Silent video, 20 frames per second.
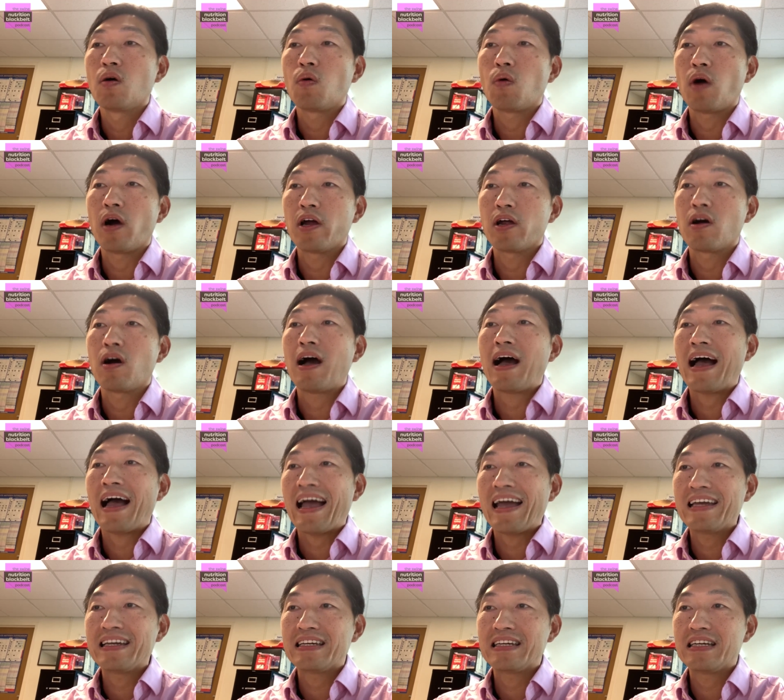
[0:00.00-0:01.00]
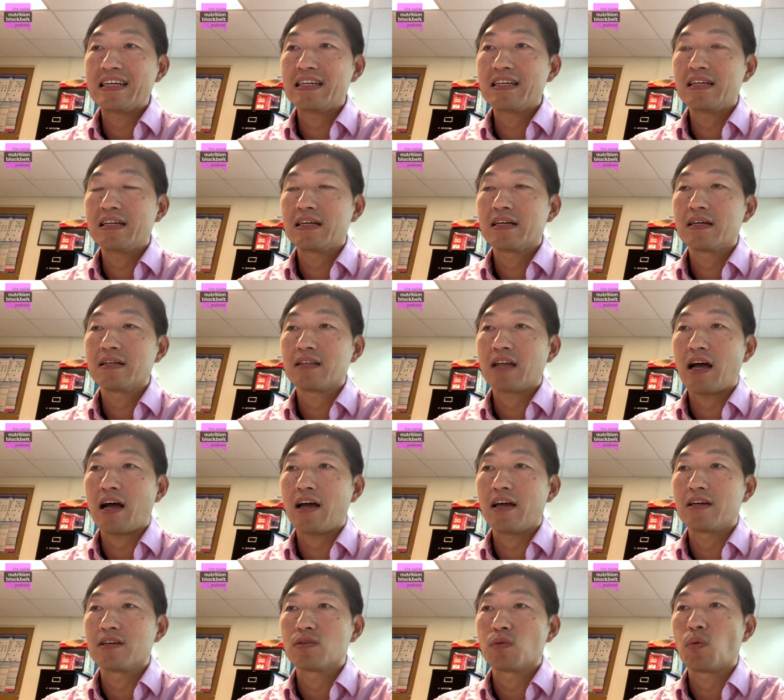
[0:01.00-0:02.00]
while high D
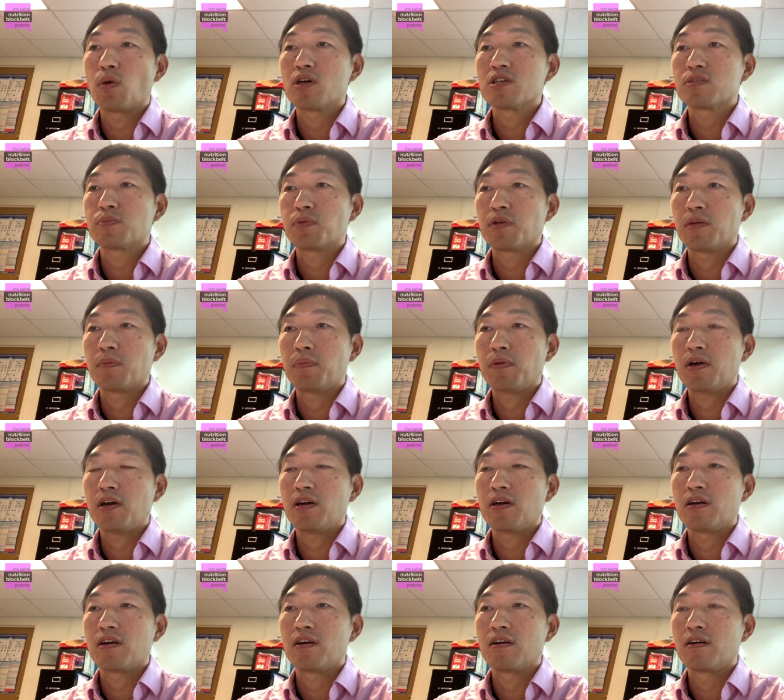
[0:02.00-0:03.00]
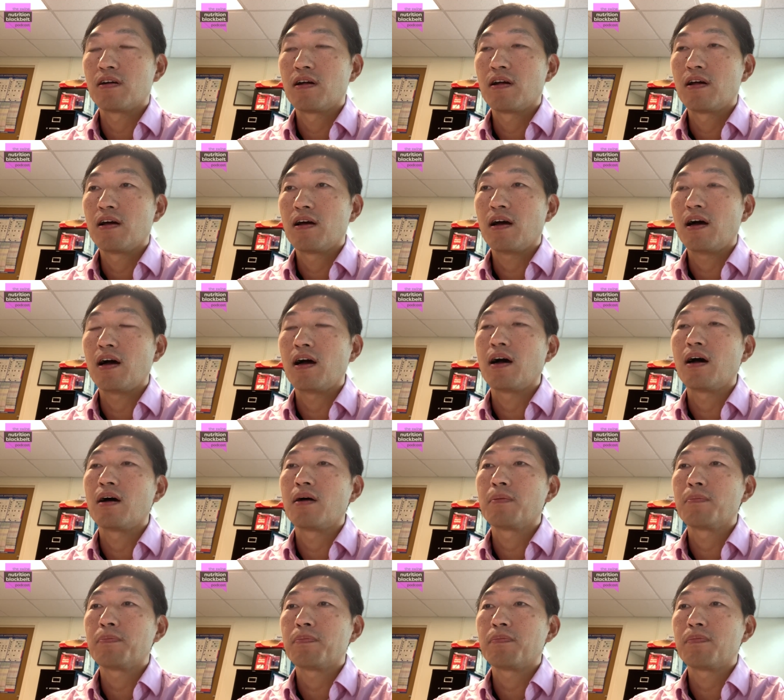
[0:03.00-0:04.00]
diet was prepared
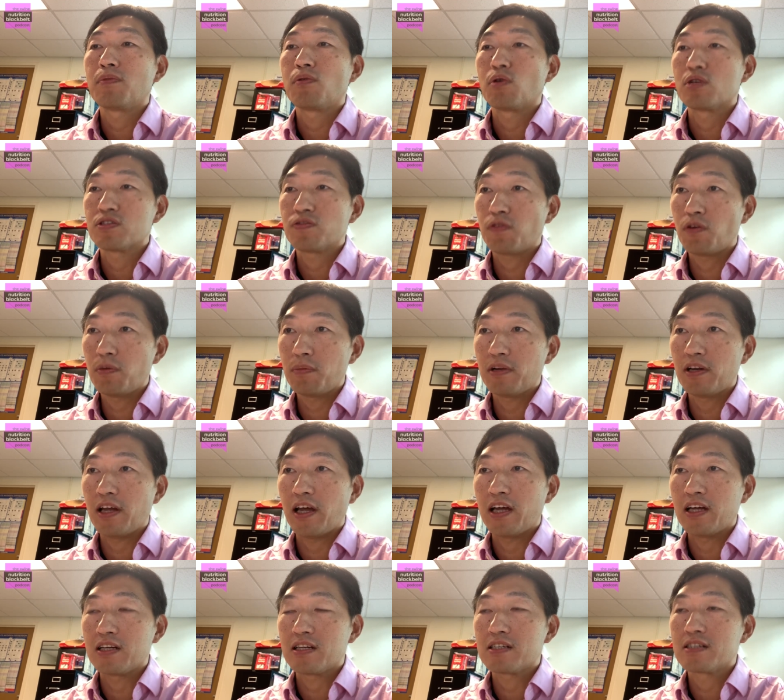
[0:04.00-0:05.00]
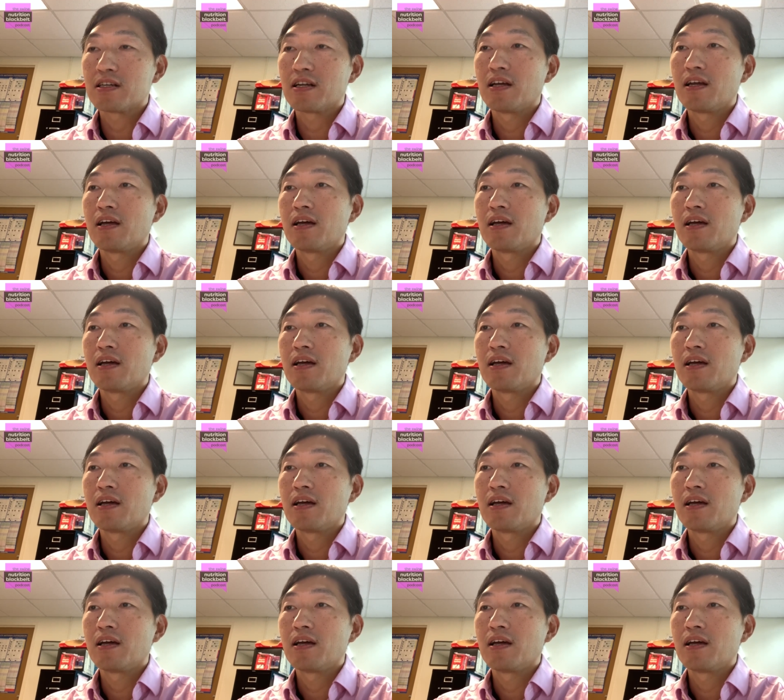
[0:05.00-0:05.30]
uh, was formulated